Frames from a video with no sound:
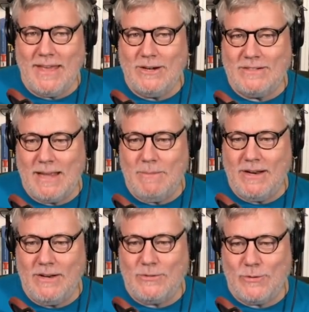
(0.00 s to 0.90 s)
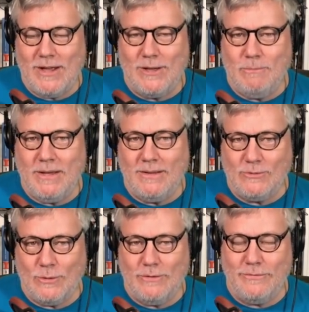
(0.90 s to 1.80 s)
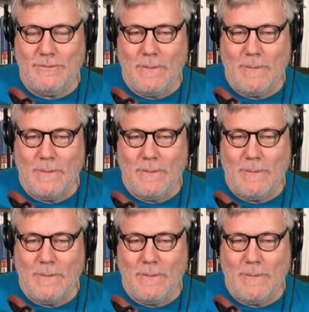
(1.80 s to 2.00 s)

the entertainment industry could be sort of.